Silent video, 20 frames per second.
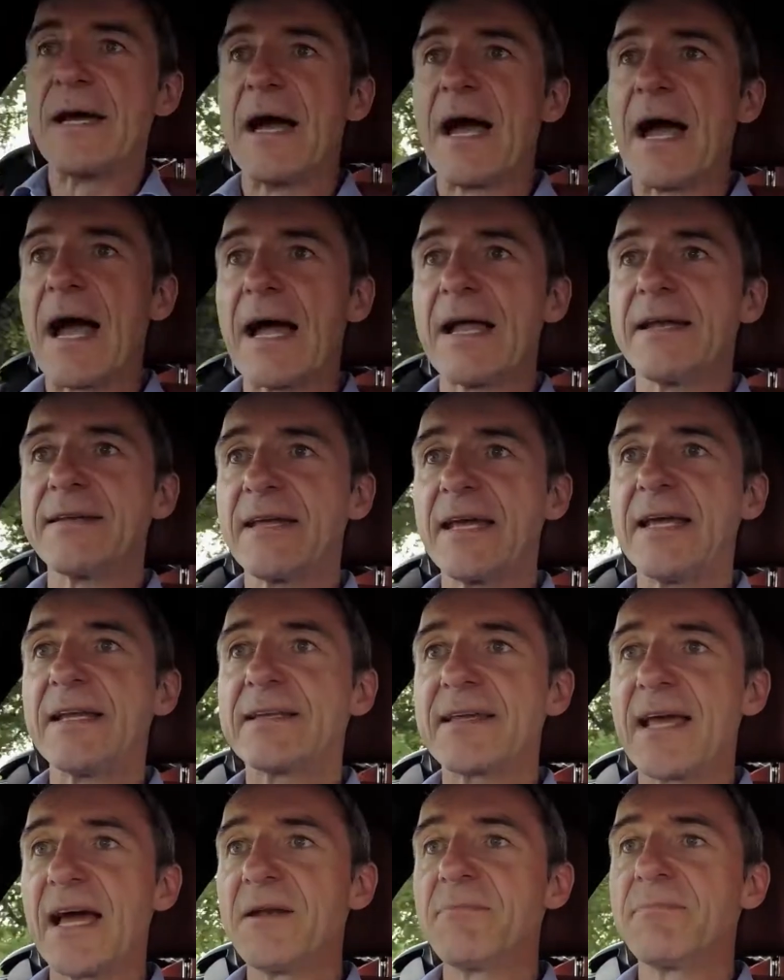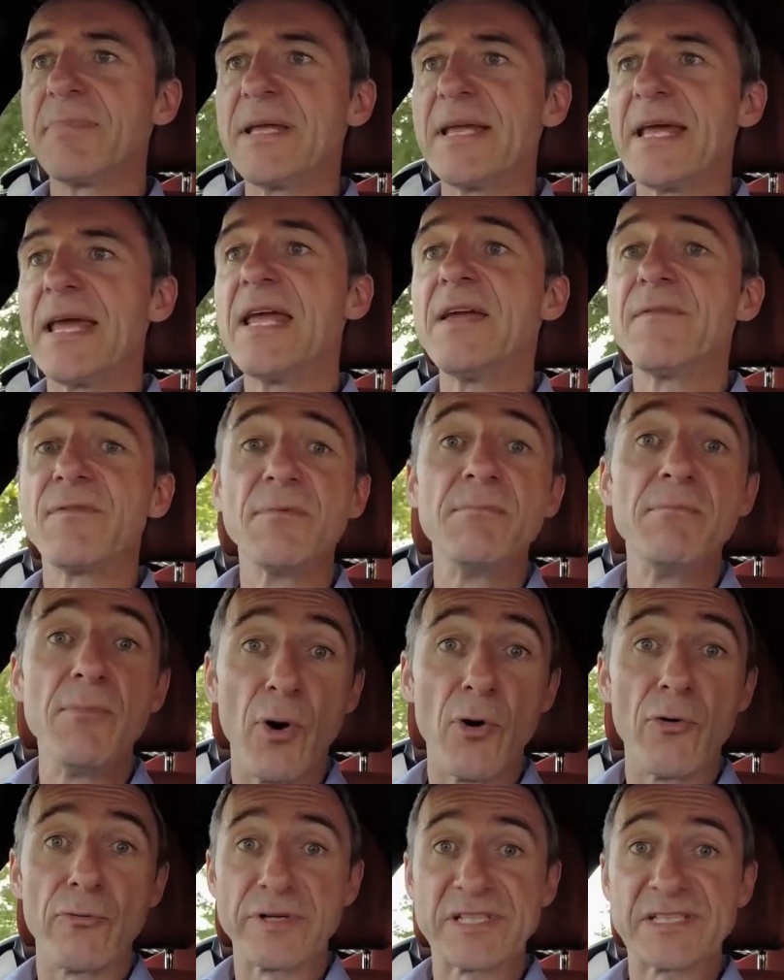And it can be even
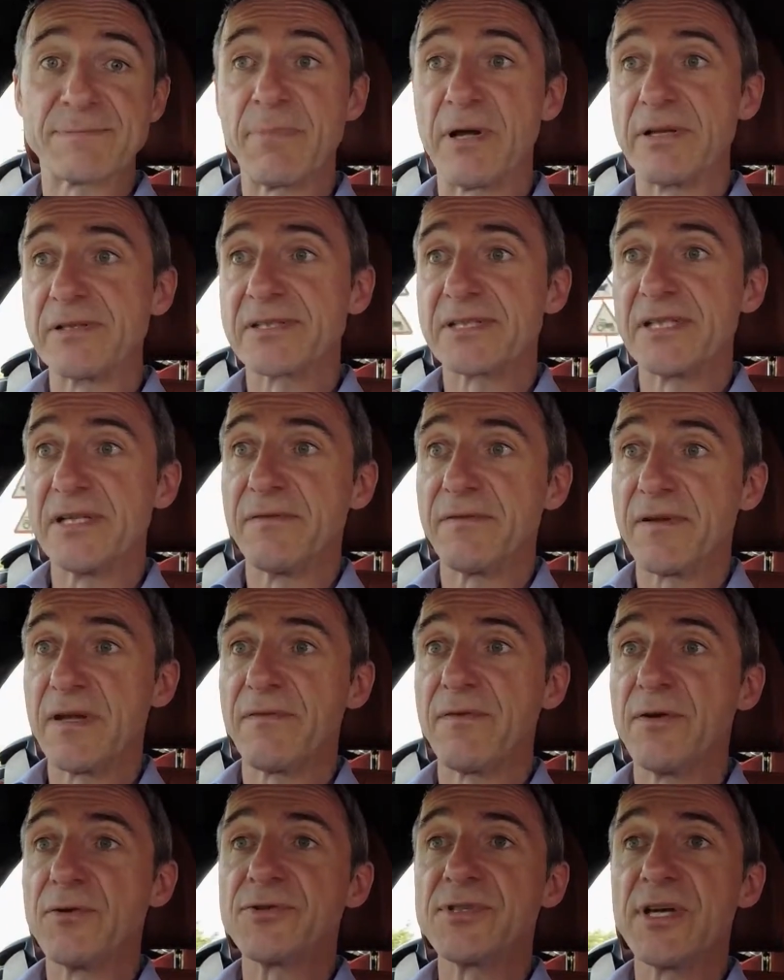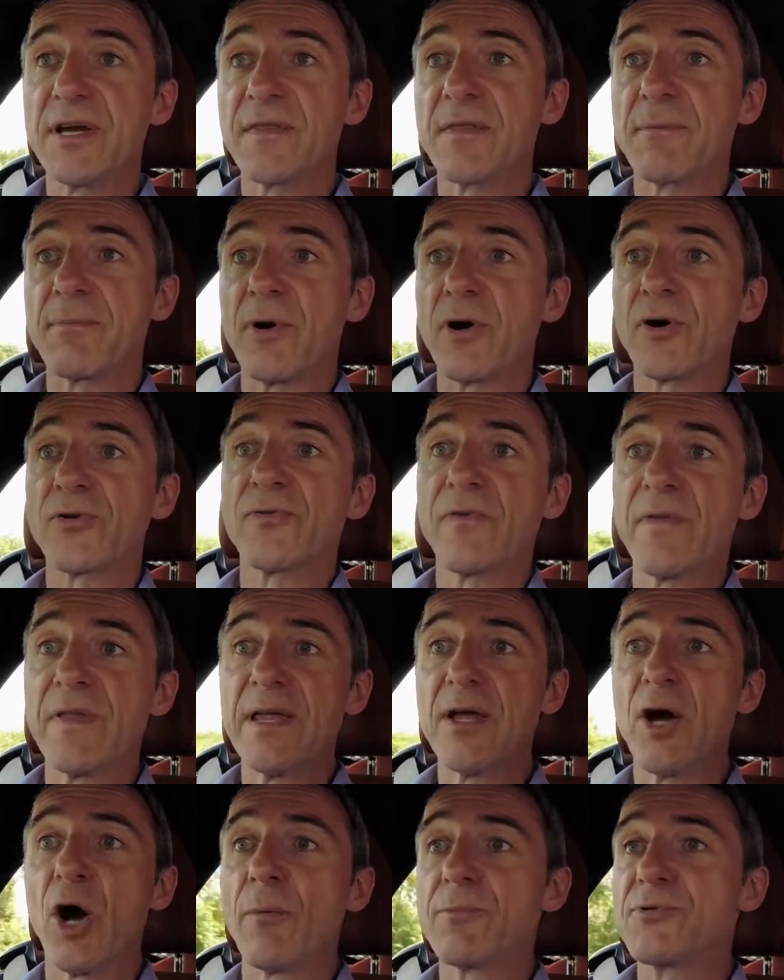more responsive if you tick the box for
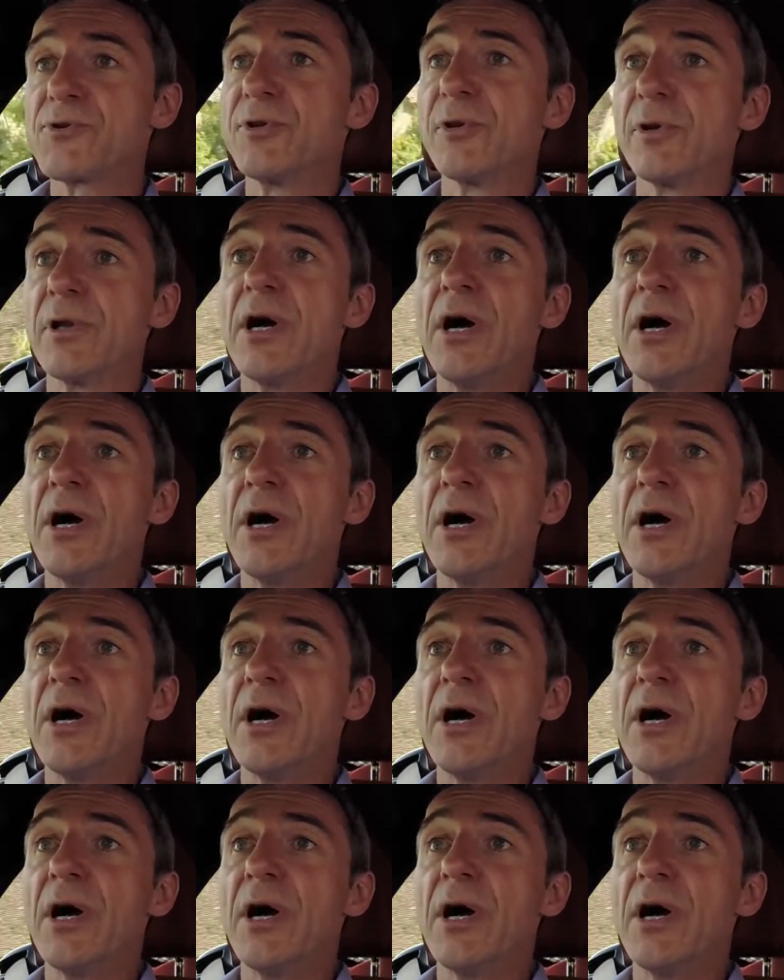the optional